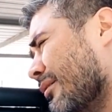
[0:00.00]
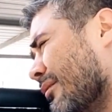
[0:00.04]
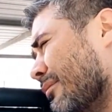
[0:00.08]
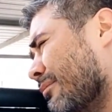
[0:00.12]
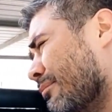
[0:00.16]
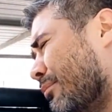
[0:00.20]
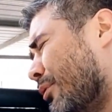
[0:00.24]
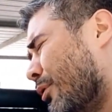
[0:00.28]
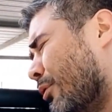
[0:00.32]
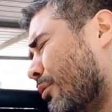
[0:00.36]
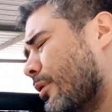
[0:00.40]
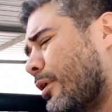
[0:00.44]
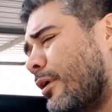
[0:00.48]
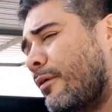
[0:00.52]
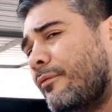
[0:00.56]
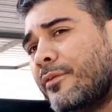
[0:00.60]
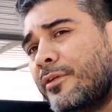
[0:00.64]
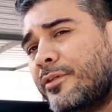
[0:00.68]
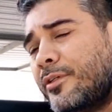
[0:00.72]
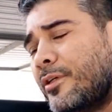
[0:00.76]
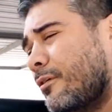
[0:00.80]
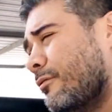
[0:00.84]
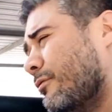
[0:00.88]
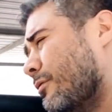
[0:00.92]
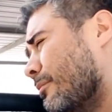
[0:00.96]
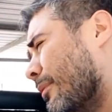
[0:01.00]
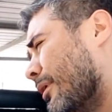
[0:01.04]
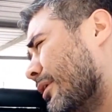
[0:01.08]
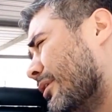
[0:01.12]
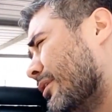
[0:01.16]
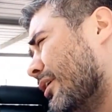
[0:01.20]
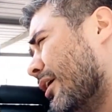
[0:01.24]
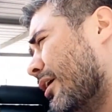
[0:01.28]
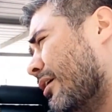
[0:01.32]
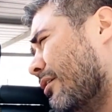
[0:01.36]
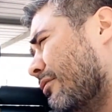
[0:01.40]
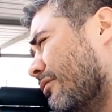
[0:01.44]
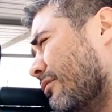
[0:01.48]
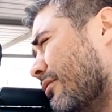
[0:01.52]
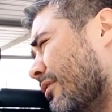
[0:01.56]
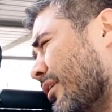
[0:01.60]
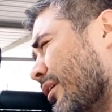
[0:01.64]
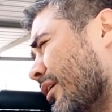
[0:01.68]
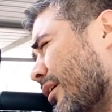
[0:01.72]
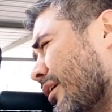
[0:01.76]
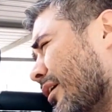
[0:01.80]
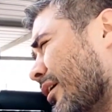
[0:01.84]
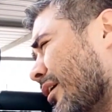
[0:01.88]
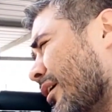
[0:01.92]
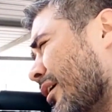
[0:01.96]
pull one off the shelf for myself,
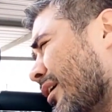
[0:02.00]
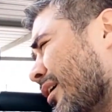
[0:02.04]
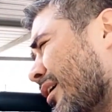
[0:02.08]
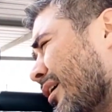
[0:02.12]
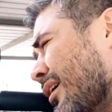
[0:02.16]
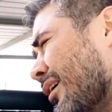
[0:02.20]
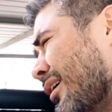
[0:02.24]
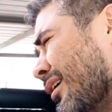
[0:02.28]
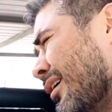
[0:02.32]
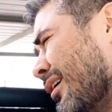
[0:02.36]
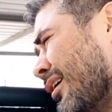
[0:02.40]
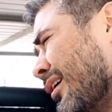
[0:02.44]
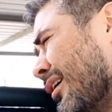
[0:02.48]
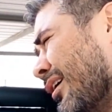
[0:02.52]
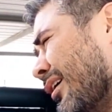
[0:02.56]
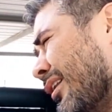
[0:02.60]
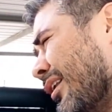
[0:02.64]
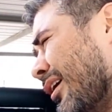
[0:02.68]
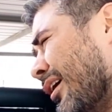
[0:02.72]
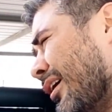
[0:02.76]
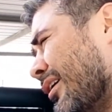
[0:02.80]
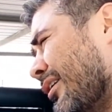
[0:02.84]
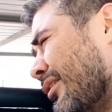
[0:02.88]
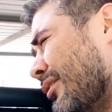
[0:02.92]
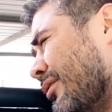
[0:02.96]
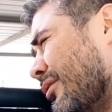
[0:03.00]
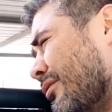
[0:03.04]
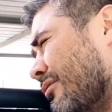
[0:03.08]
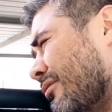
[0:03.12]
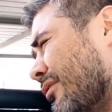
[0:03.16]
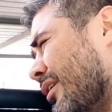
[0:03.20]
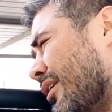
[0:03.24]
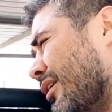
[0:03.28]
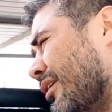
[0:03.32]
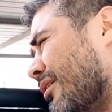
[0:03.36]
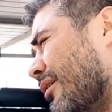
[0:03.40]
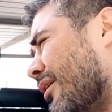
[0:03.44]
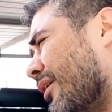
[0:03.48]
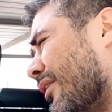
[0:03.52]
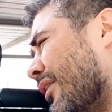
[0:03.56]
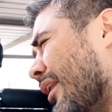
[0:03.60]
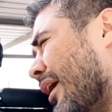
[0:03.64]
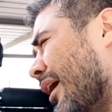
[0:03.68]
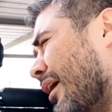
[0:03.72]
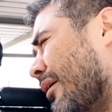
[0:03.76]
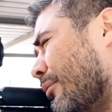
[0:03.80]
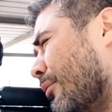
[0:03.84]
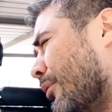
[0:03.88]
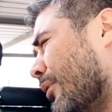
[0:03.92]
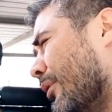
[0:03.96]
and I can do a video on
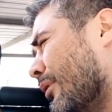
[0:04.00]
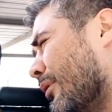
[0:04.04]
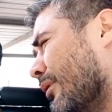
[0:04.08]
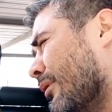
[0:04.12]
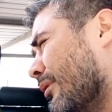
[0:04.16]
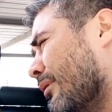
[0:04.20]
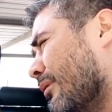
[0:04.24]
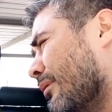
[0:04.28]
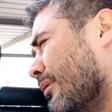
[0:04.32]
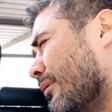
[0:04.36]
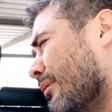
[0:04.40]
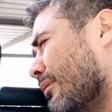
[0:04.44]
that one.